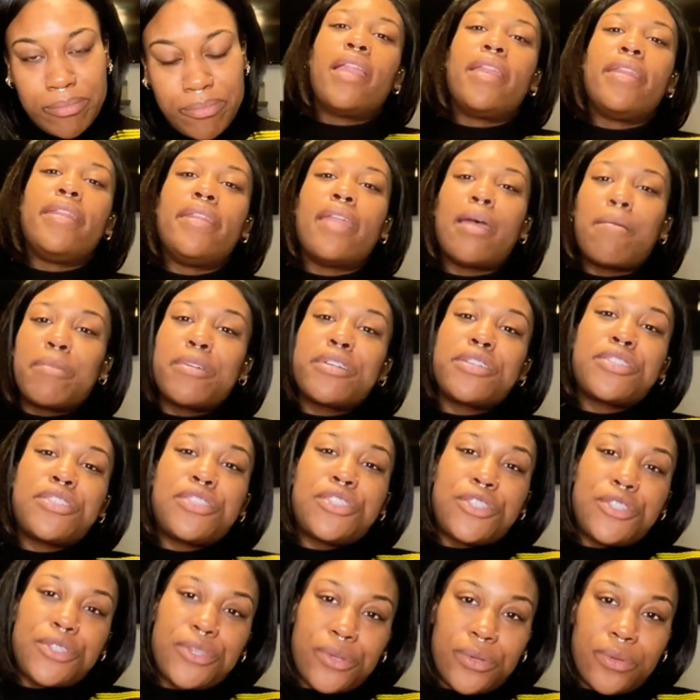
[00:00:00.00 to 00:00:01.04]
Number
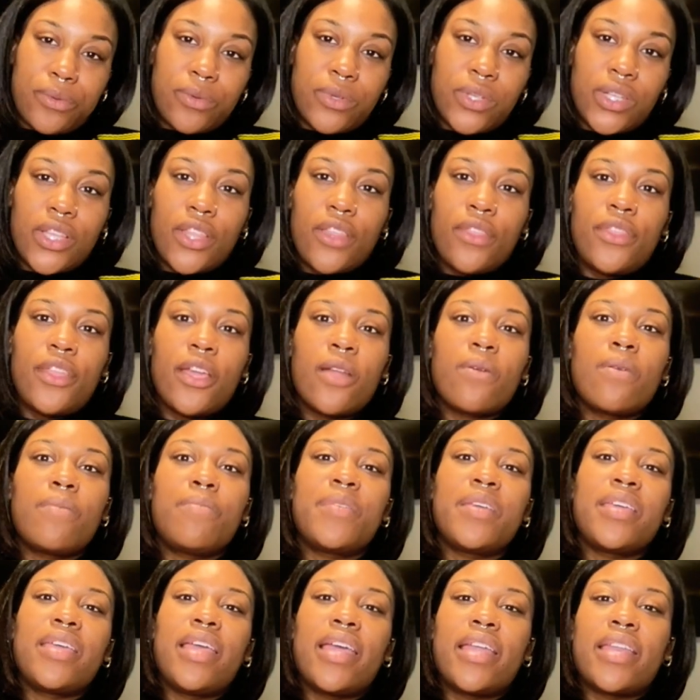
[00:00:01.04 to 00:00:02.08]
2, there will
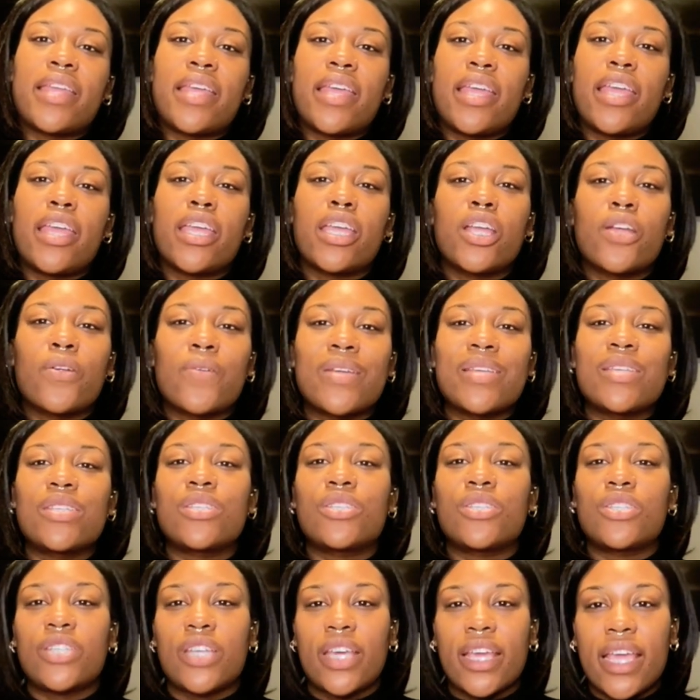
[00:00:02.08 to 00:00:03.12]
be an
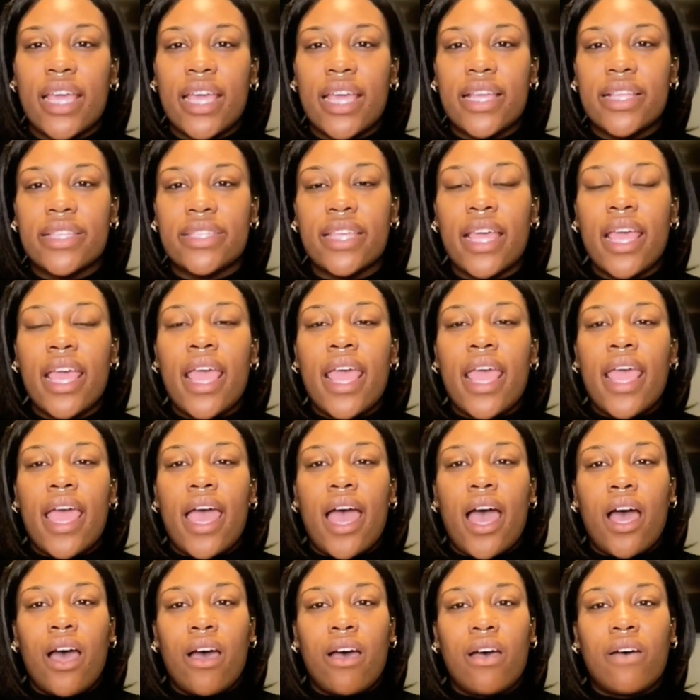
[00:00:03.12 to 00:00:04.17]
increased chance
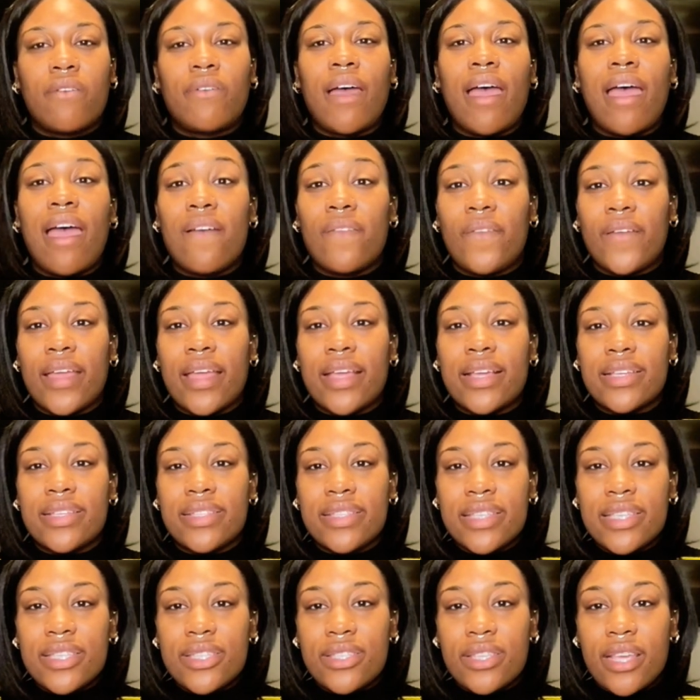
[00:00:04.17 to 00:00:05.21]
of having a
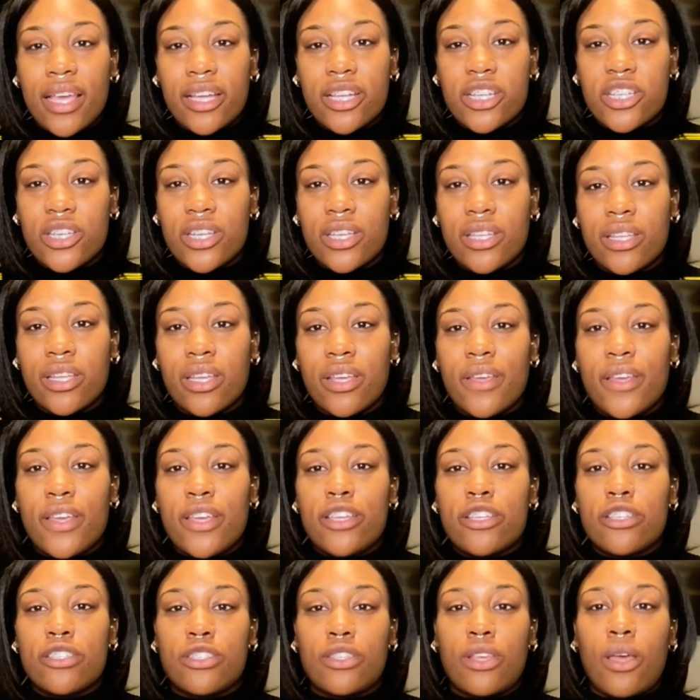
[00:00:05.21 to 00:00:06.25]
C-section.
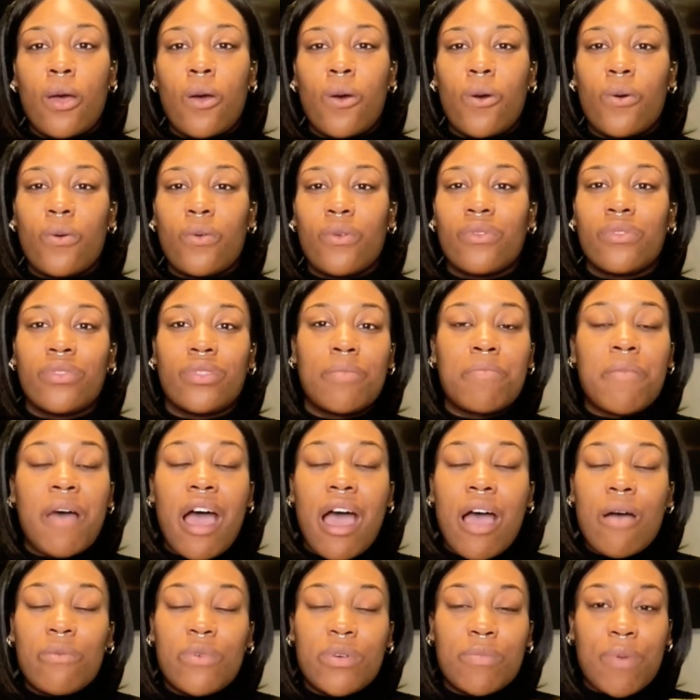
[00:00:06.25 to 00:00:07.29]
So the
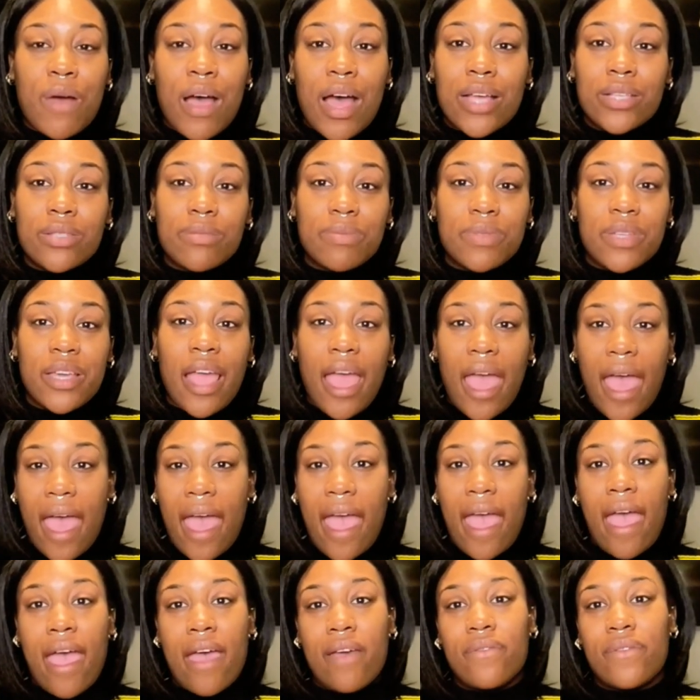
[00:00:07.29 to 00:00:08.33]
mom would possibly
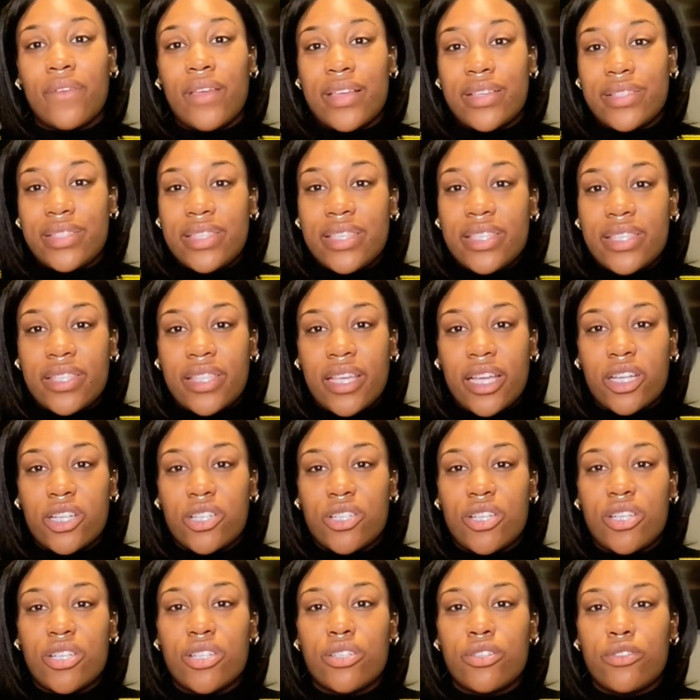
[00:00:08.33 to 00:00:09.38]
have a
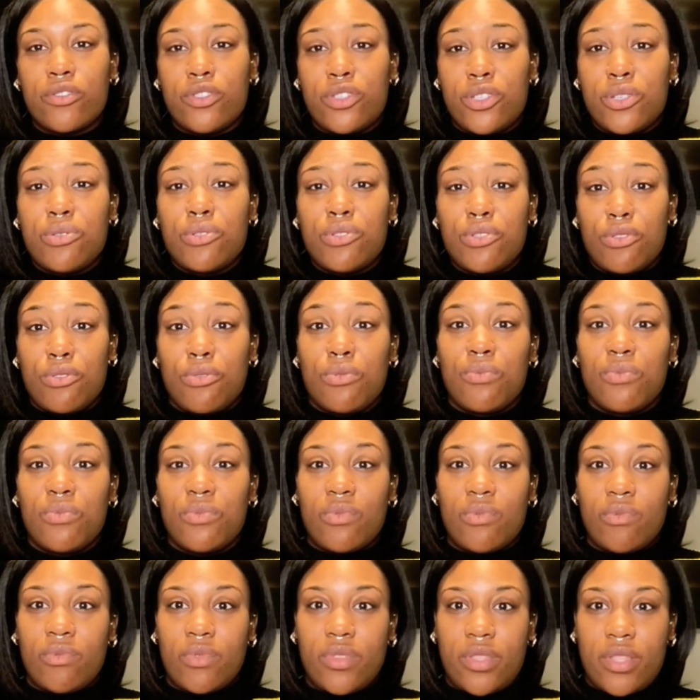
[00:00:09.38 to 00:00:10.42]
C-section due to
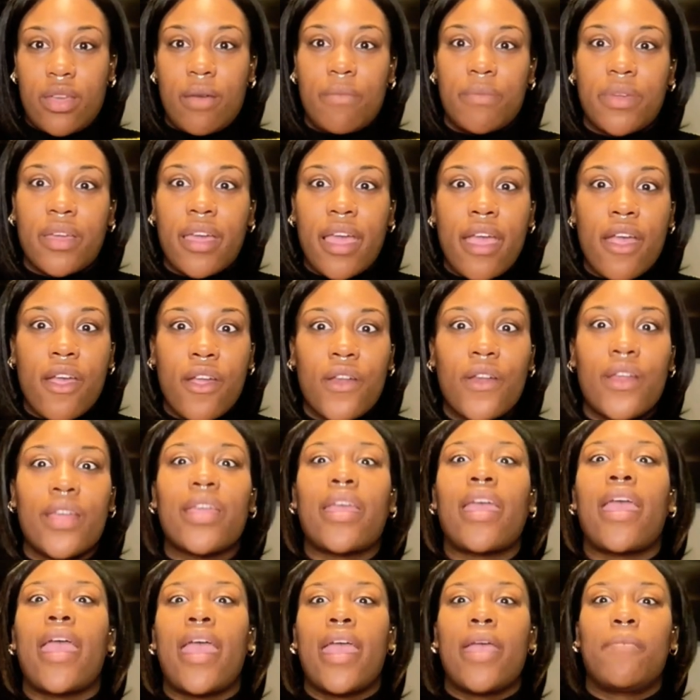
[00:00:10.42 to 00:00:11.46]
them
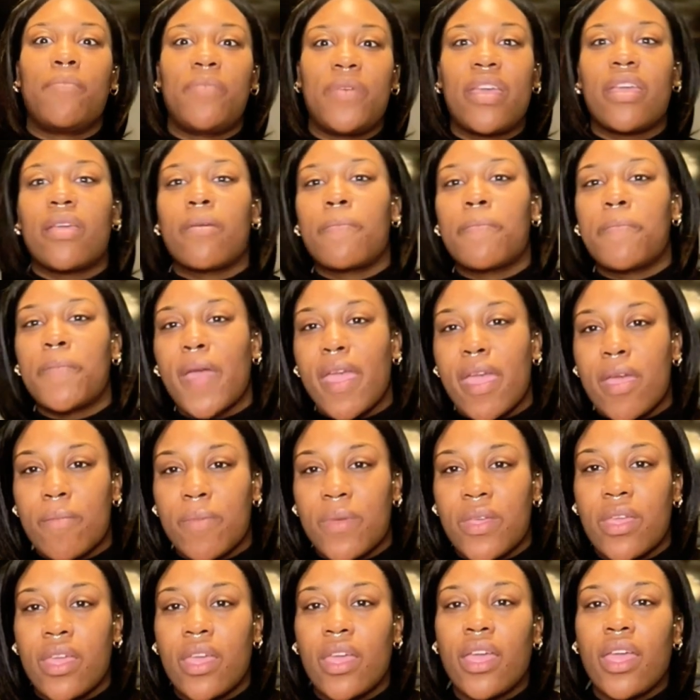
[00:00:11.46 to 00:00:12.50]
carrying a big baby.